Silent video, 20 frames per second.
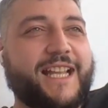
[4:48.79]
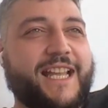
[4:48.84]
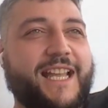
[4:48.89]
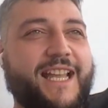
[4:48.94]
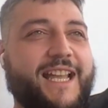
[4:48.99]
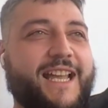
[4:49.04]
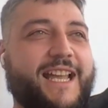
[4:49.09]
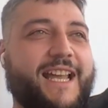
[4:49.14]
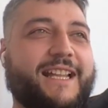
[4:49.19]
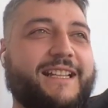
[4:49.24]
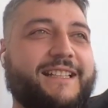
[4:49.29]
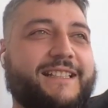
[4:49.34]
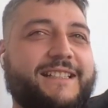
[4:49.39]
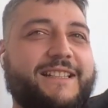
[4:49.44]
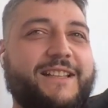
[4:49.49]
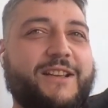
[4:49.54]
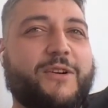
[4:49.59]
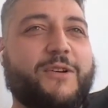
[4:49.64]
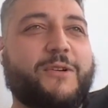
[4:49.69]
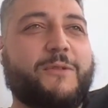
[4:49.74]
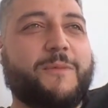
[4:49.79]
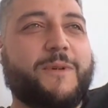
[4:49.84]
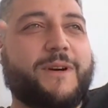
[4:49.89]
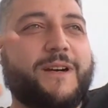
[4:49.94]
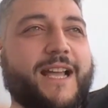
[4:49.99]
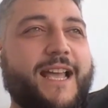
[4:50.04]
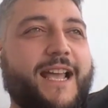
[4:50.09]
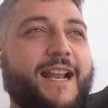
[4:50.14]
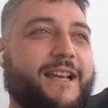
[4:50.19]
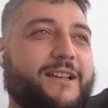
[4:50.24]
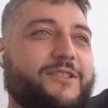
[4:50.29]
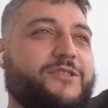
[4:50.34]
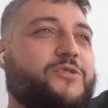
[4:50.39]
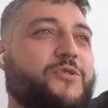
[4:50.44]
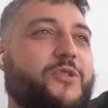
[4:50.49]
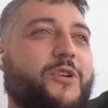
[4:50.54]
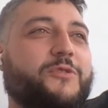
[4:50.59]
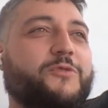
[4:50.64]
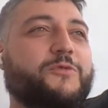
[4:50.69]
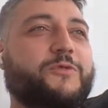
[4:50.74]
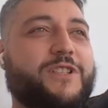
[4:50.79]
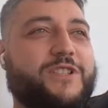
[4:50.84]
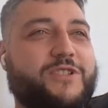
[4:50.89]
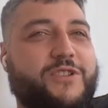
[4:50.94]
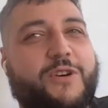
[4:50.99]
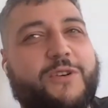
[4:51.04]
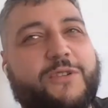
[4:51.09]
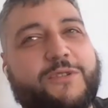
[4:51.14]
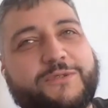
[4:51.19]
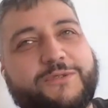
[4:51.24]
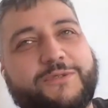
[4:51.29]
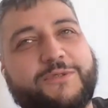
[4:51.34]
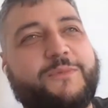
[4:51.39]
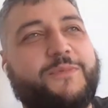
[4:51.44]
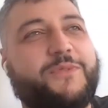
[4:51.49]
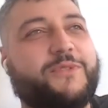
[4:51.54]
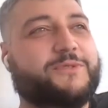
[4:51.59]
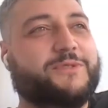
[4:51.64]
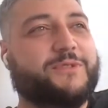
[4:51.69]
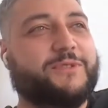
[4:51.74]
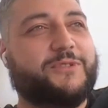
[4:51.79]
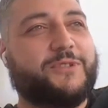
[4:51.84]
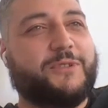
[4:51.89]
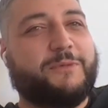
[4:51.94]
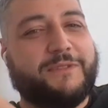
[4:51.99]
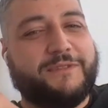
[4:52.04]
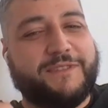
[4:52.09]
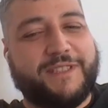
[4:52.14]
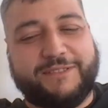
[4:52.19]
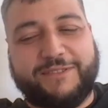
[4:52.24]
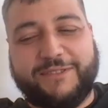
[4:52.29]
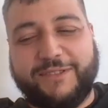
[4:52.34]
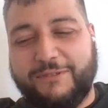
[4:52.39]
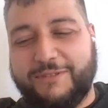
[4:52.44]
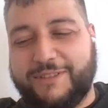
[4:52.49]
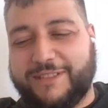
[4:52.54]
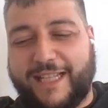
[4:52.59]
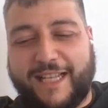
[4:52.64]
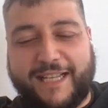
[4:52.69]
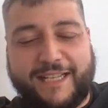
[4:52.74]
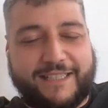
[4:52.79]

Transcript: and they own Electron, which also builds on top of that. So it's